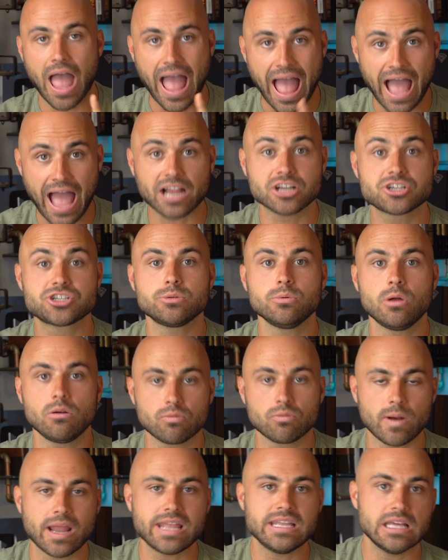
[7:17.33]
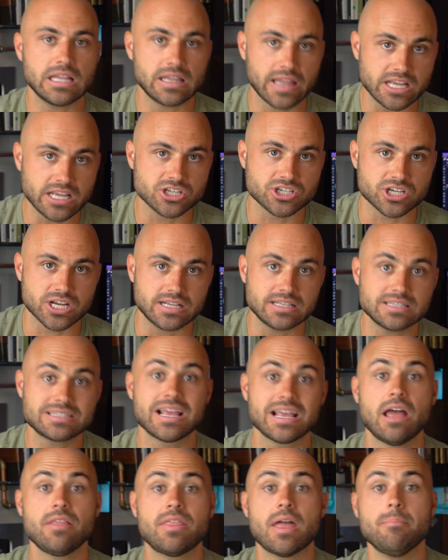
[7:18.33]
actual
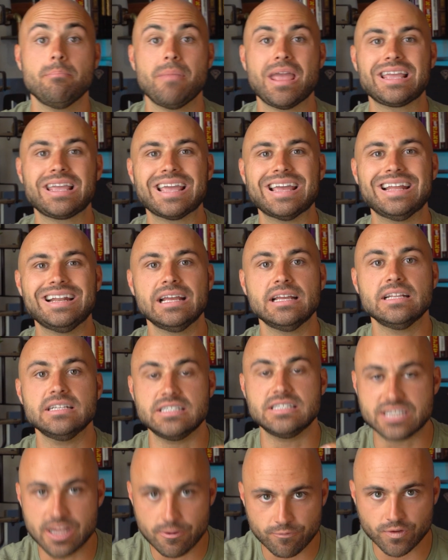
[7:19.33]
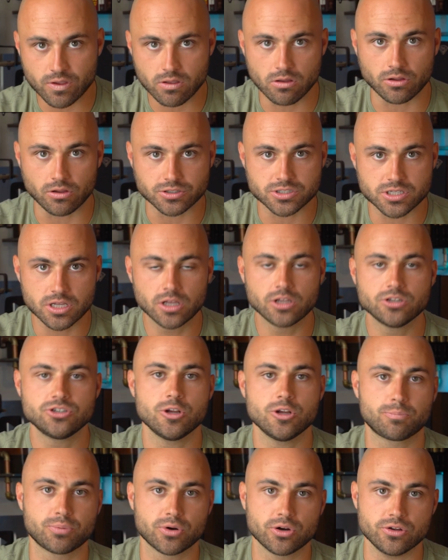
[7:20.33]
regulations that make it difficult
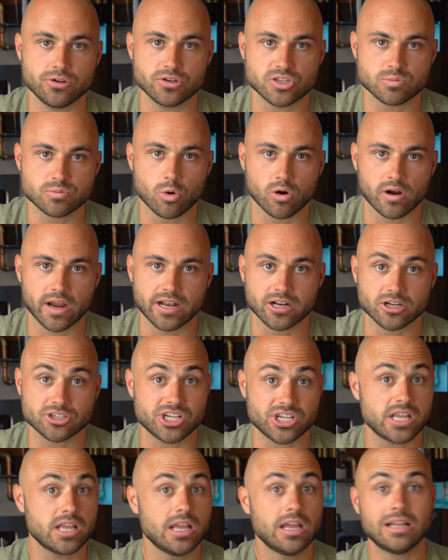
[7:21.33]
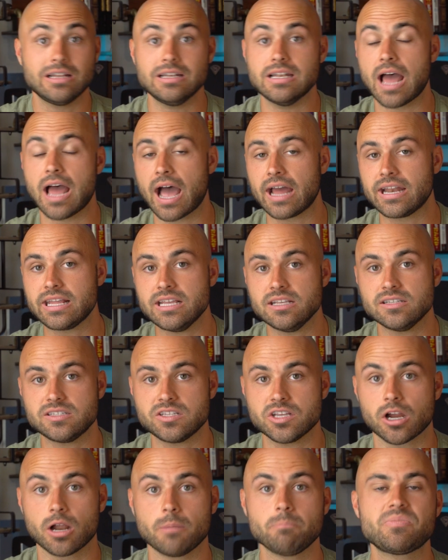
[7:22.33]
to produce more energy, not
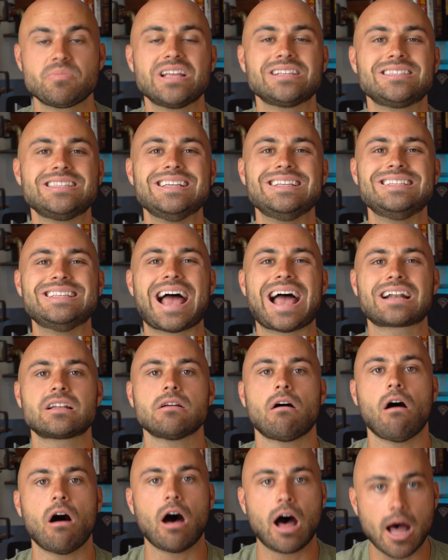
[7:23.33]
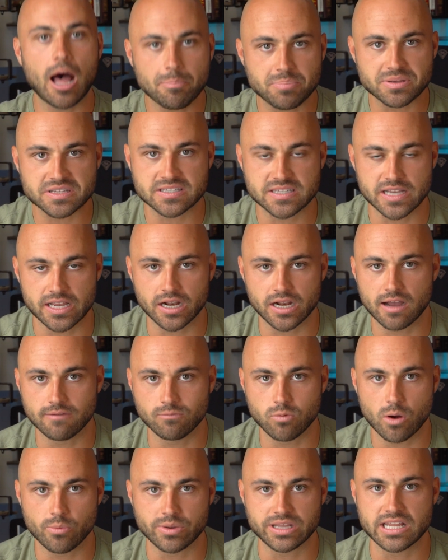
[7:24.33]
easier. It's the exact opposite of
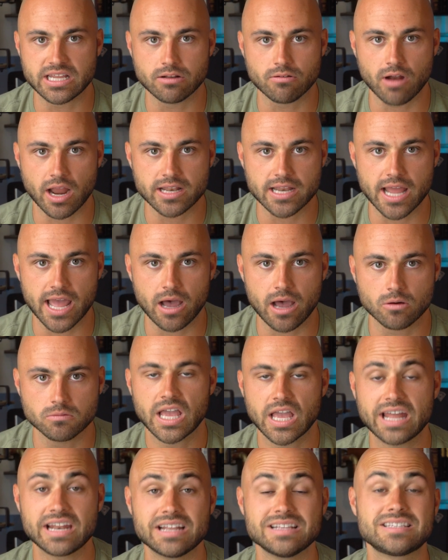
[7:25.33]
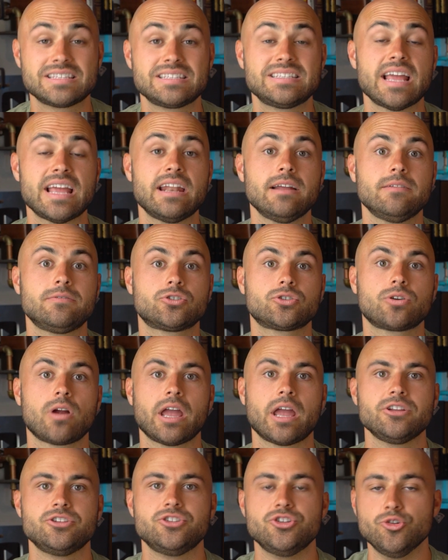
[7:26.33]
what we need right now. And instead of
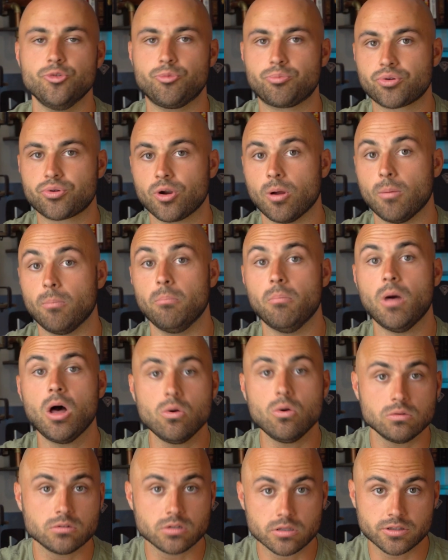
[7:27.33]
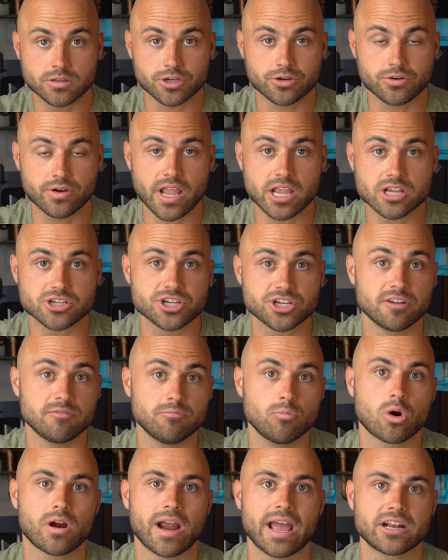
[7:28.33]
trying to promote the creation of
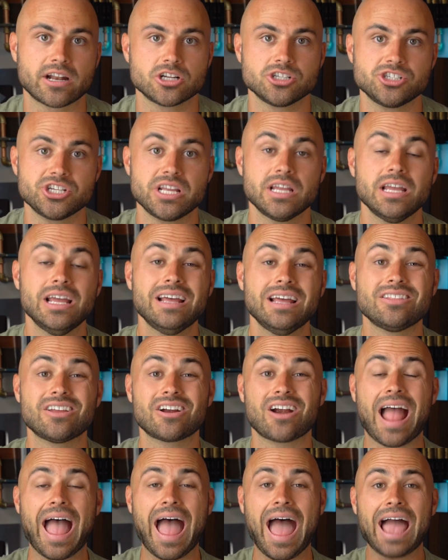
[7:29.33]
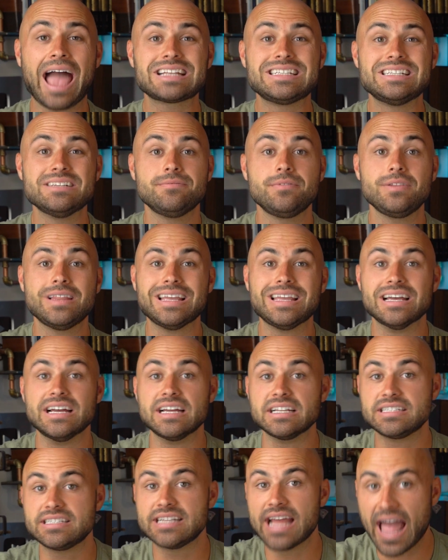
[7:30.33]
more energy, they're actively
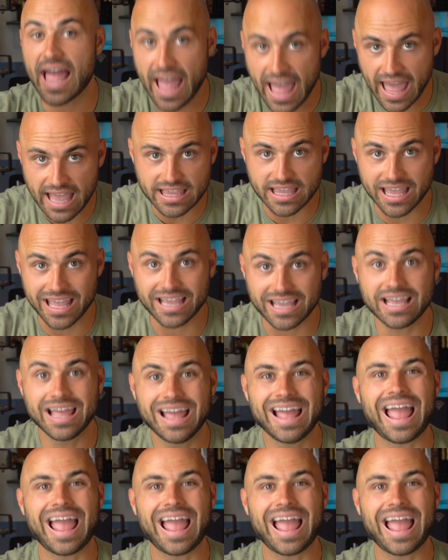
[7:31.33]
attacking